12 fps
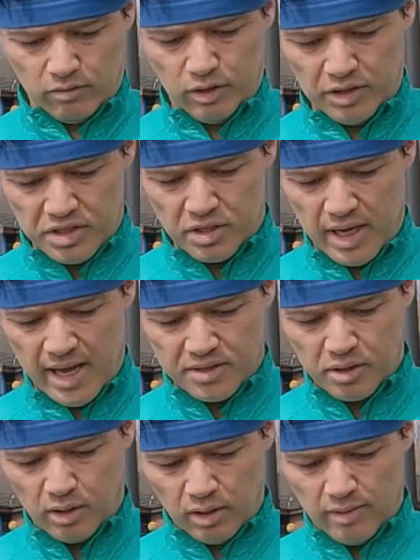Run today,
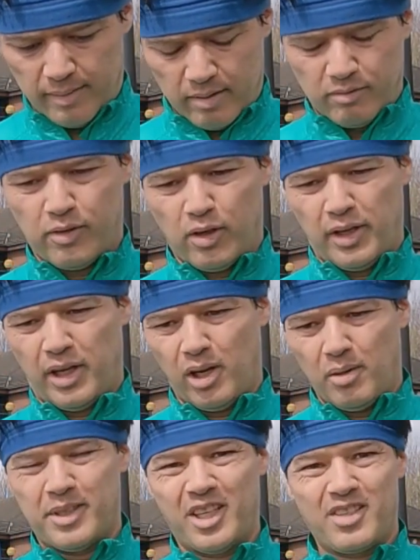total about 40
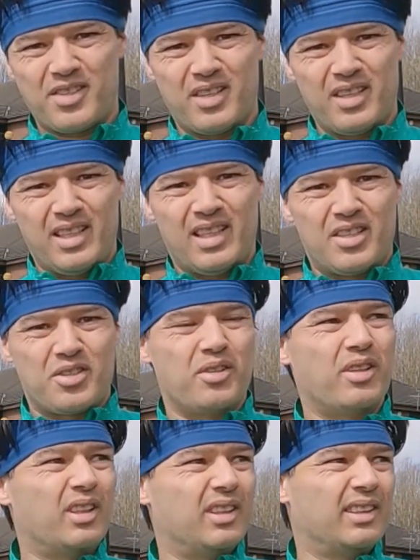kilometres,
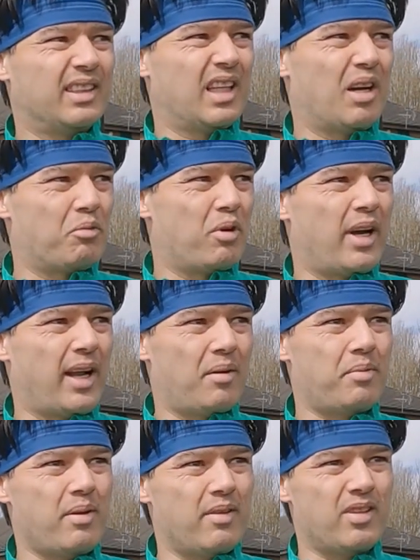so I'm quite
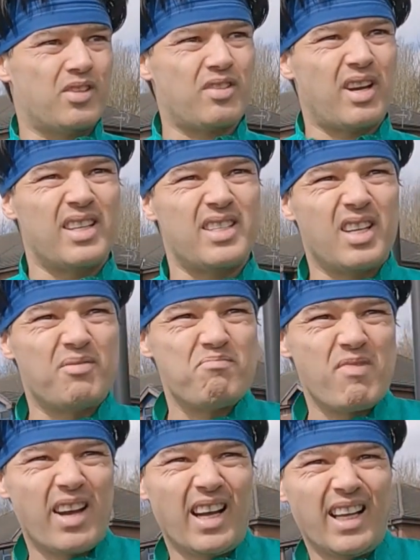happy with the strategy. I
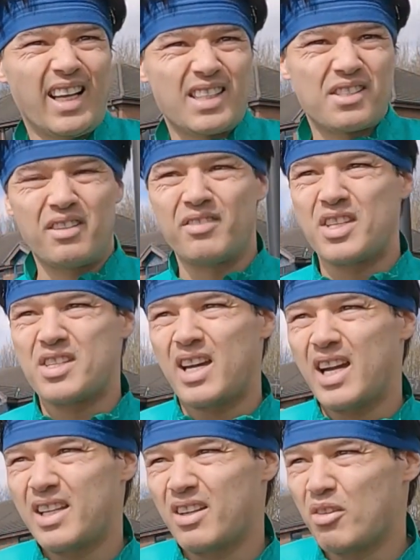still haven't
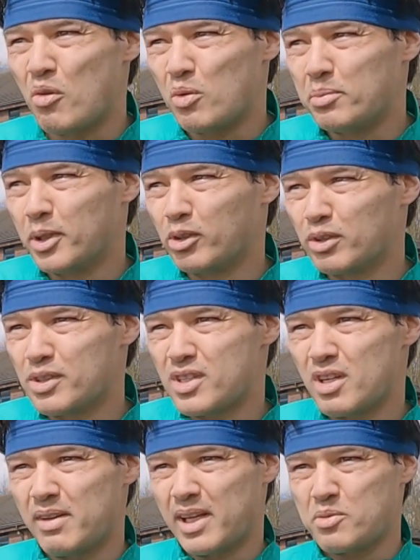decided. I've got 1 more run
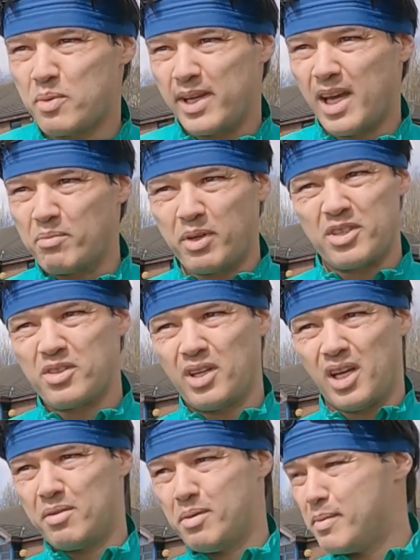today next weekend, but it's
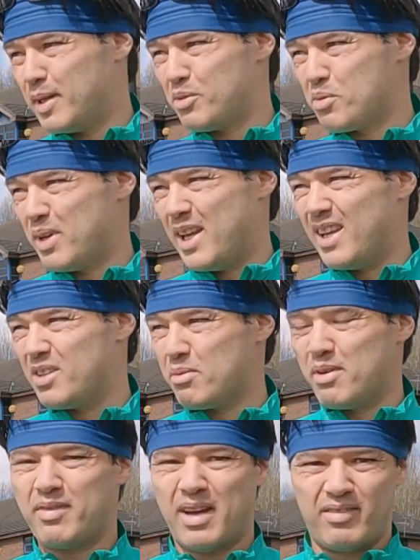only going to be about
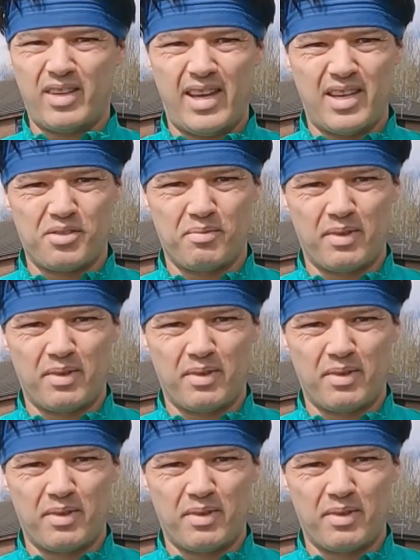20-25k or